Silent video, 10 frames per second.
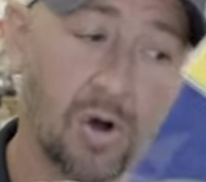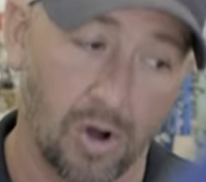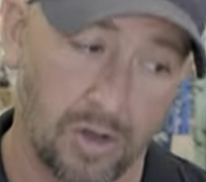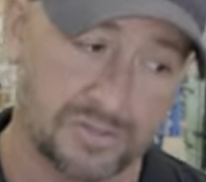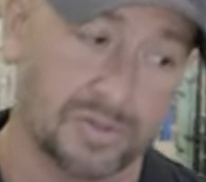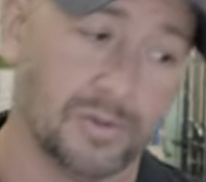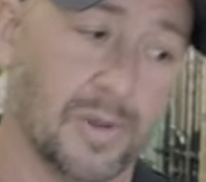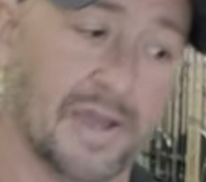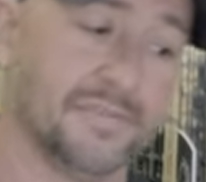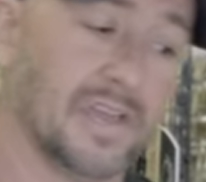Also, you
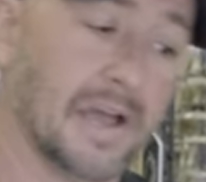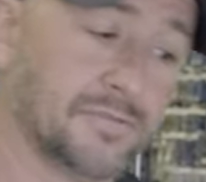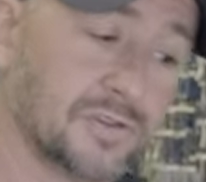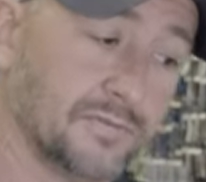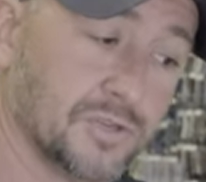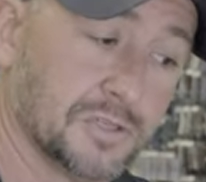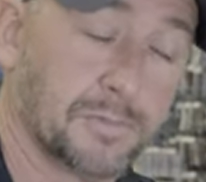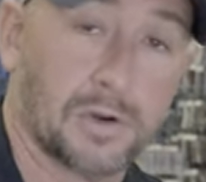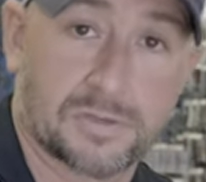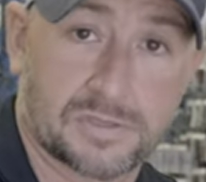have the option of just
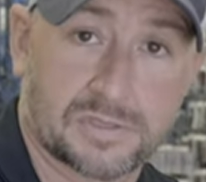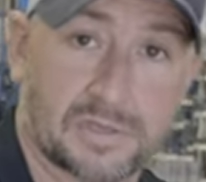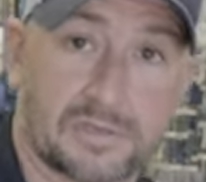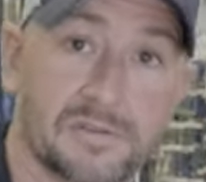purchasing